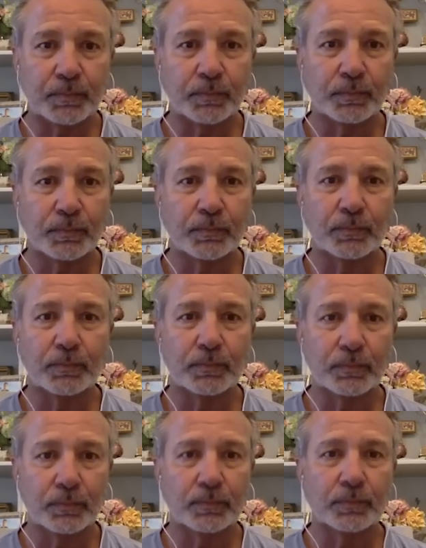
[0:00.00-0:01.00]

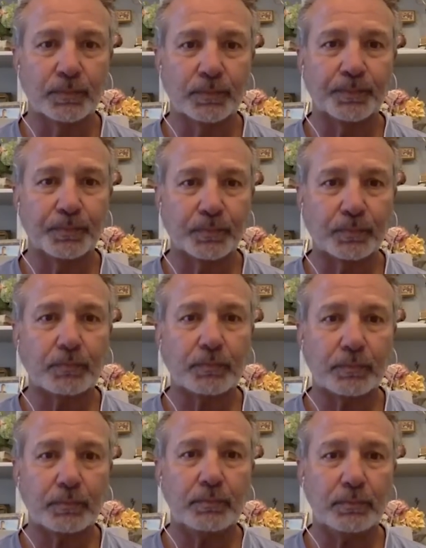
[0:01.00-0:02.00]

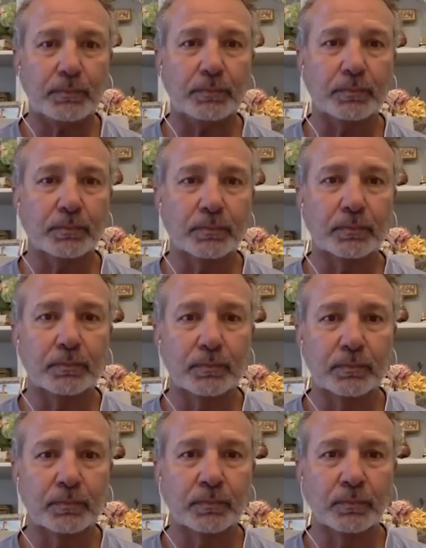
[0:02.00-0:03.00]

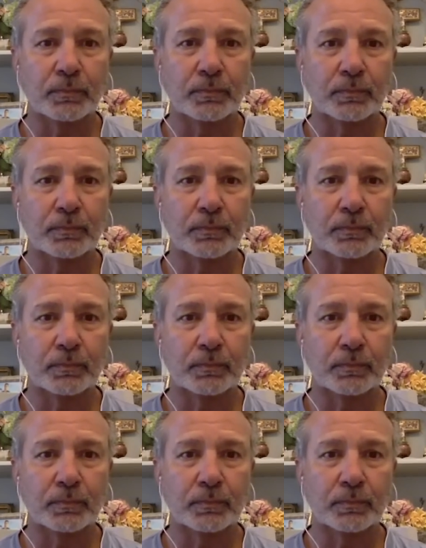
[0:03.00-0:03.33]
This person isn't speaking.